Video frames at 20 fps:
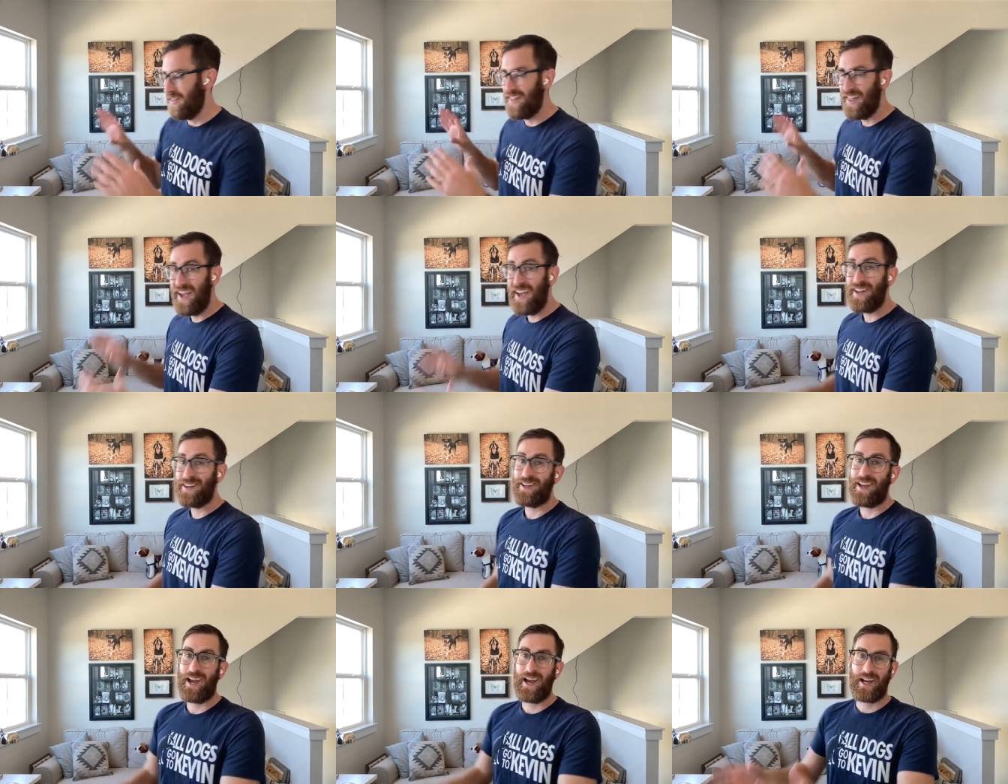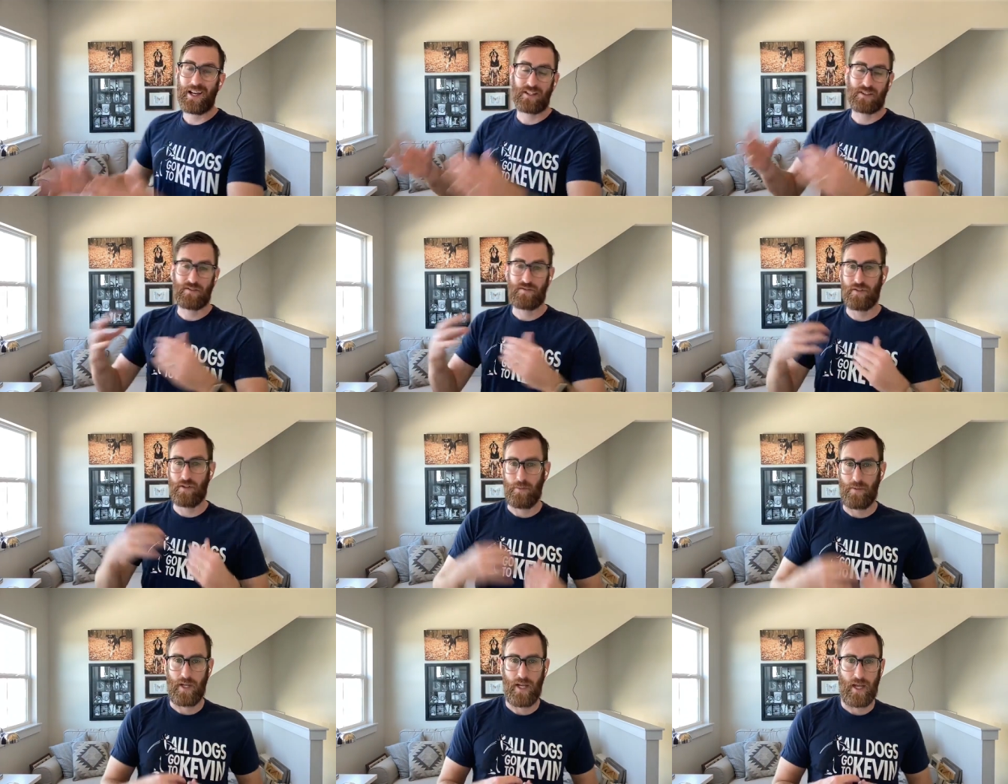then ask
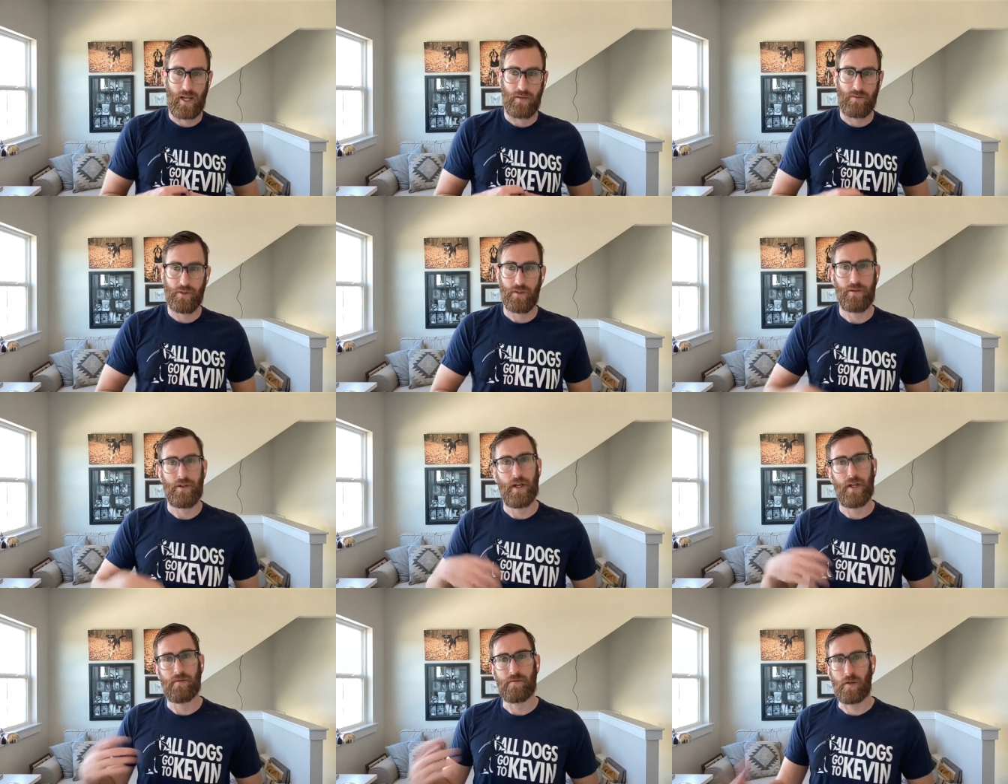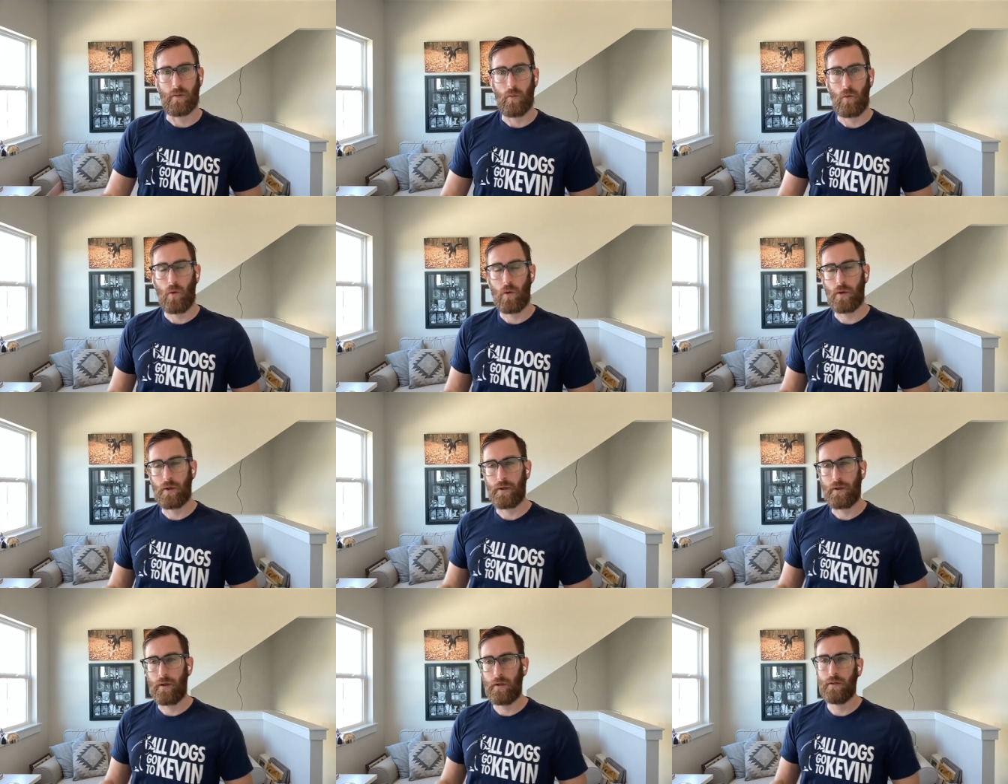for the behavior, then
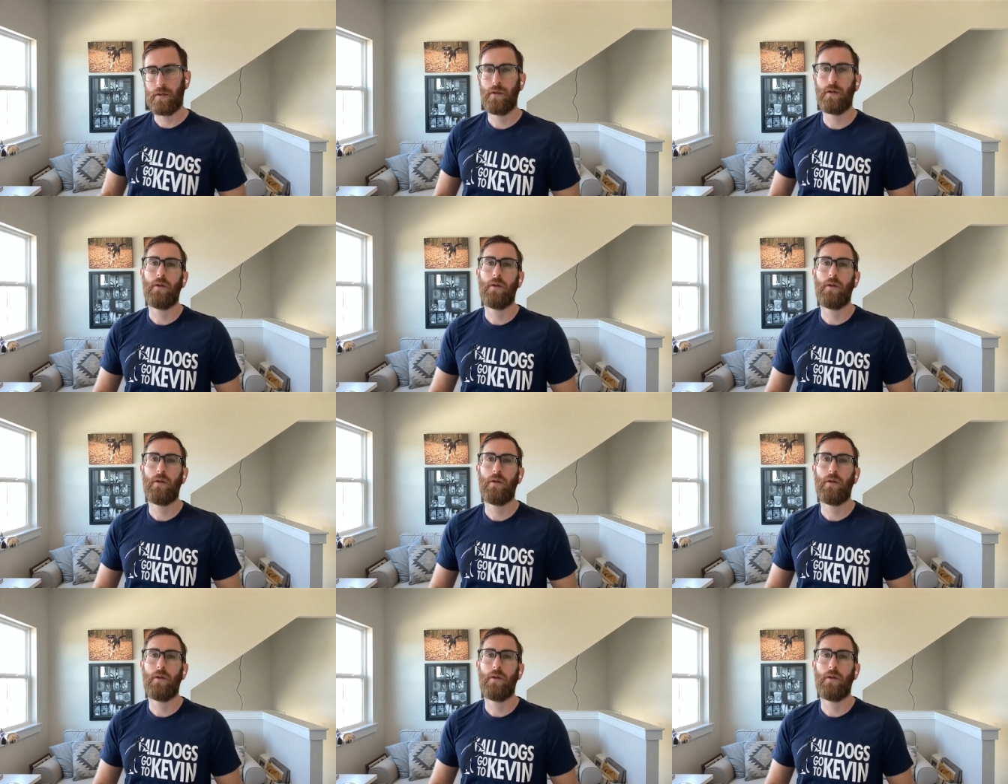reward.